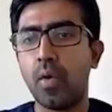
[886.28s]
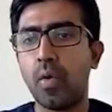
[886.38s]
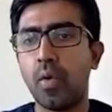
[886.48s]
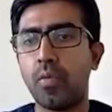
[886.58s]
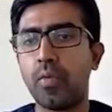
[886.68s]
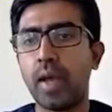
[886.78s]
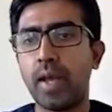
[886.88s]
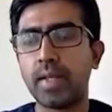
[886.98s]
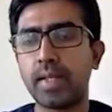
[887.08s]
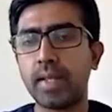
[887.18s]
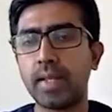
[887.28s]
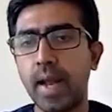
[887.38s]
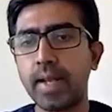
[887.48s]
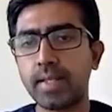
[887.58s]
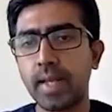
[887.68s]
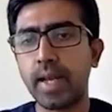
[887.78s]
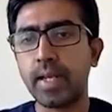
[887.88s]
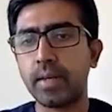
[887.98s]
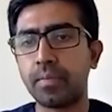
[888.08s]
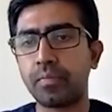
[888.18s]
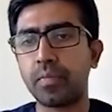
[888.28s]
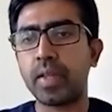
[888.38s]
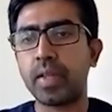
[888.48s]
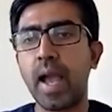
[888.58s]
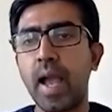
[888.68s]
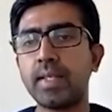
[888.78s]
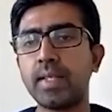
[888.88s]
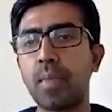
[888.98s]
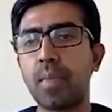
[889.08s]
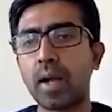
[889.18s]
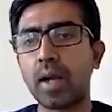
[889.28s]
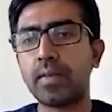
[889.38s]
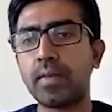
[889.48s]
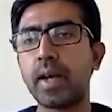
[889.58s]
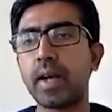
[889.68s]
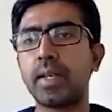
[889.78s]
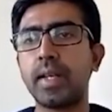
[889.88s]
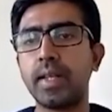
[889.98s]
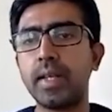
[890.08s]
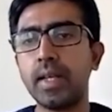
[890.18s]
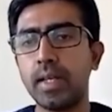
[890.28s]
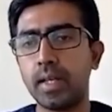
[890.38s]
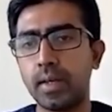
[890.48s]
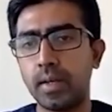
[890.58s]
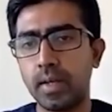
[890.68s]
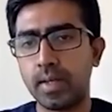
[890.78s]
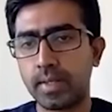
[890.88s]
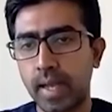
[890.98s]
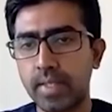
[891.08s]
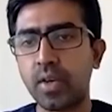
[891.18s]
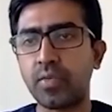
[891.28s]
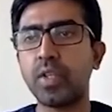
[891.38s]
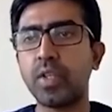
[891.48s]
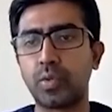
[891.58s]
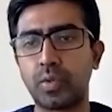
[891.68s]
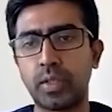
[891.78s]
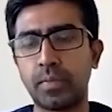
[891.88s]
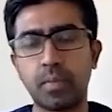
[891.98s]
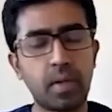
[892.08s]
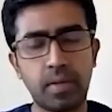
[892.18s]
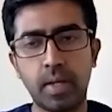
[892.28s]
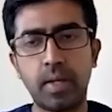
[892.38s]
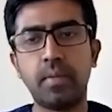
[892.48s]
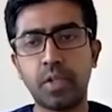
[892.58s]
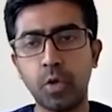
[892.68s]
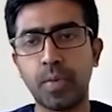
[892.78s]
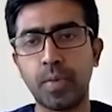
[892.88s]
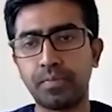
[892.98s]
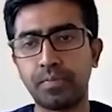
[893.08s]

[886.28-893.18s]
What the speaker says: Whereas in the right side, there is marked reduction in the size of the node, the tumor.